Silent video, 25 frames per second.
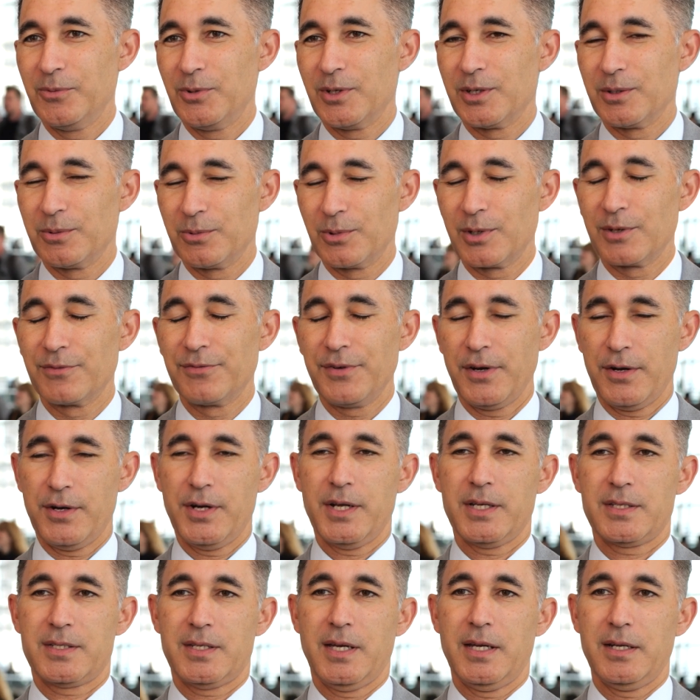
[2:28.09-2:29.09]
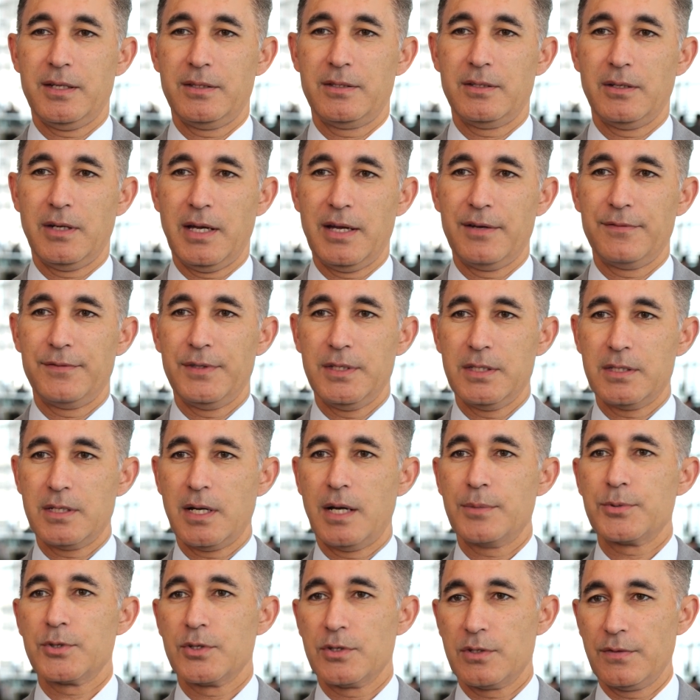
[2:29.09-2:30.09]
we're, we're very excited to have these
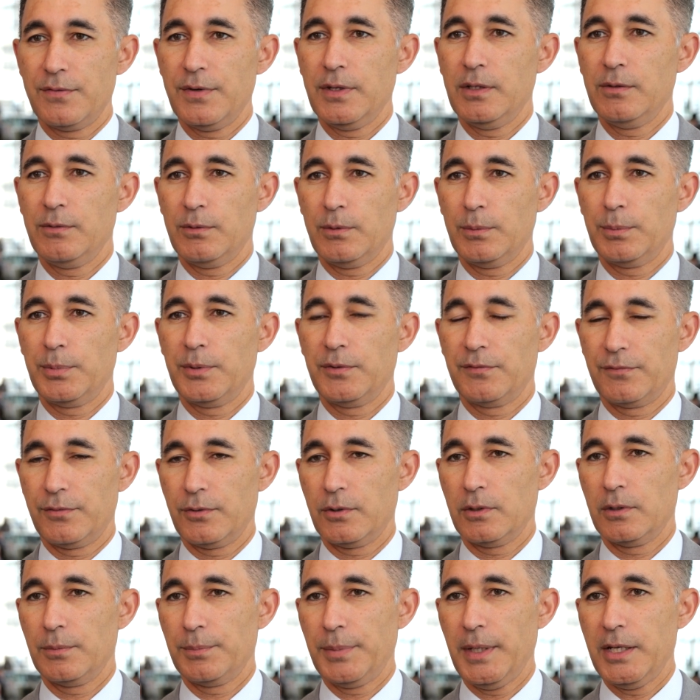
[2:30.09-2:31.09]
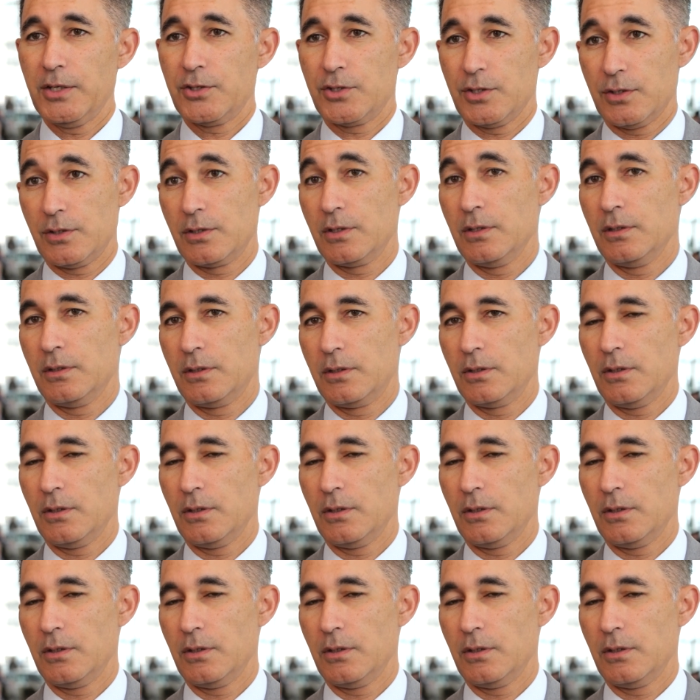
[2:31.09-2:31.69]
options available for patients to,